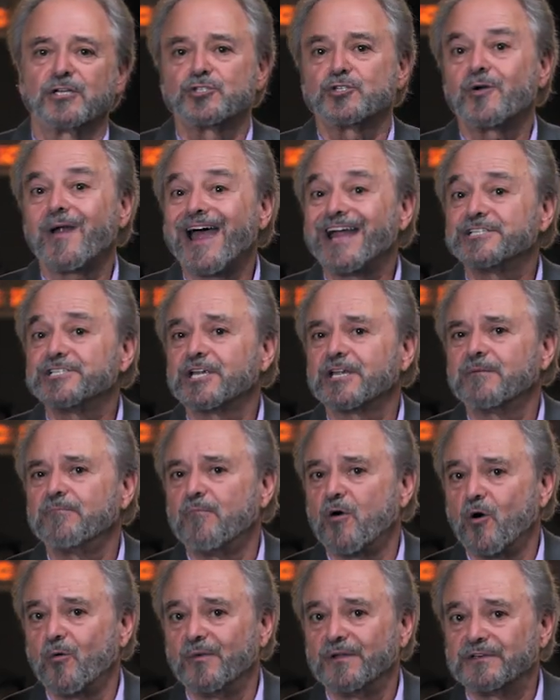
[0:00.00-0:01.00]
tragic
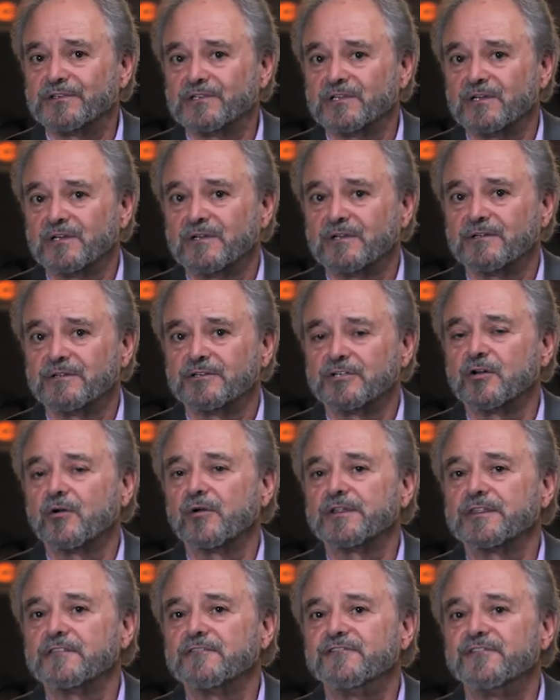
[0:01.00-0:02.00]
moment
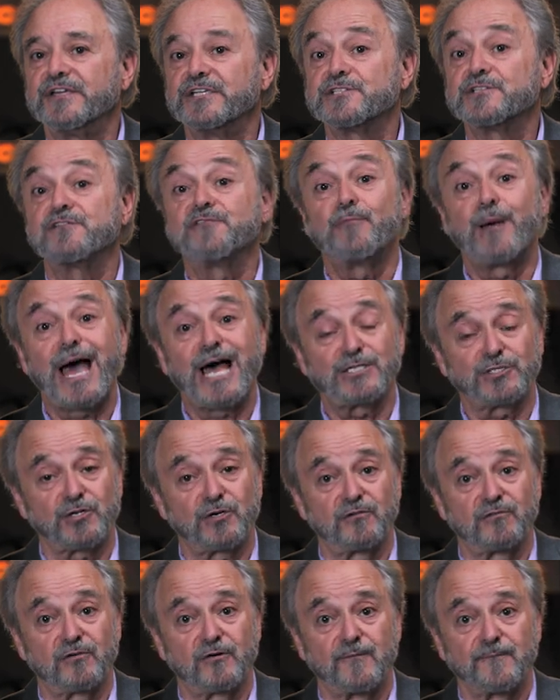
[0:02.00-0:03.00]
during the Feast of
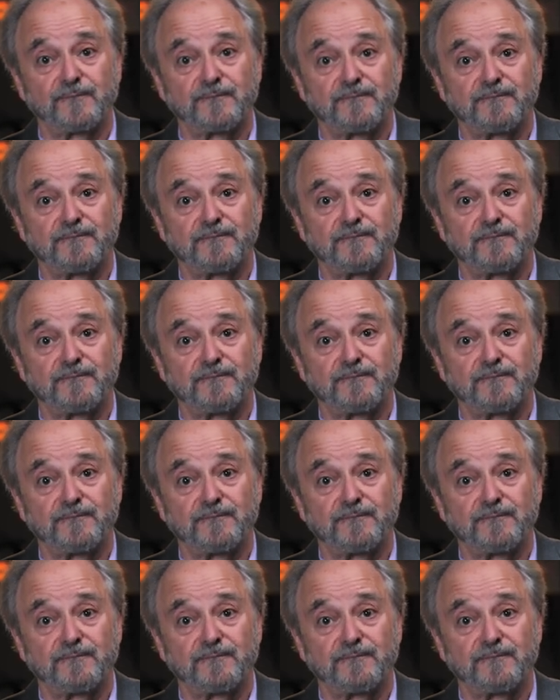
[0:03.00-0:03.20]
Passover